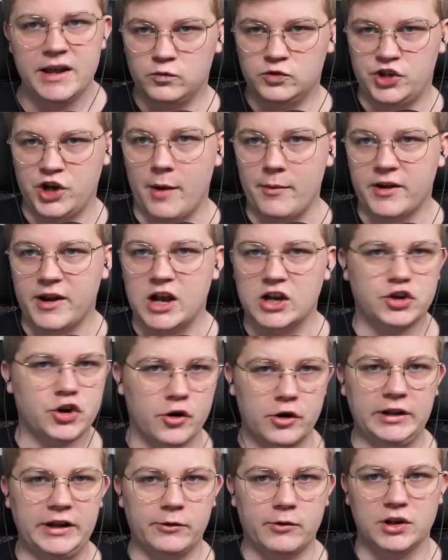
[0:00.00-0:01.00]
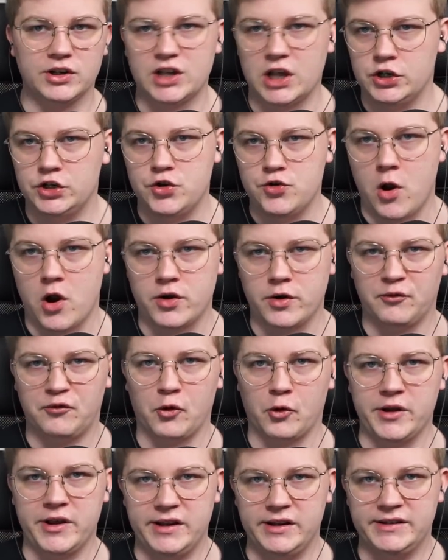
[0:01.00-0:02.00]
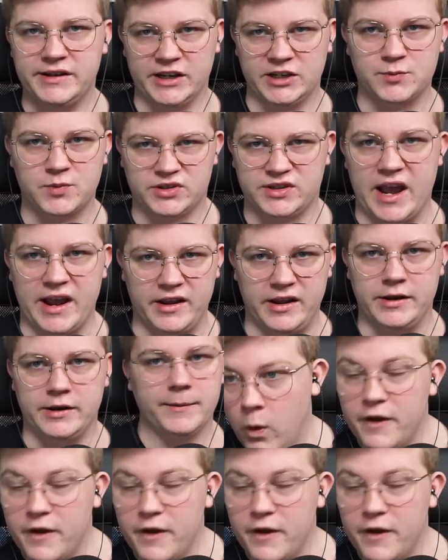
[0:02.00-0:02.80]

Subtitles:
Geometry Dash currently runs on 240 ticks per second.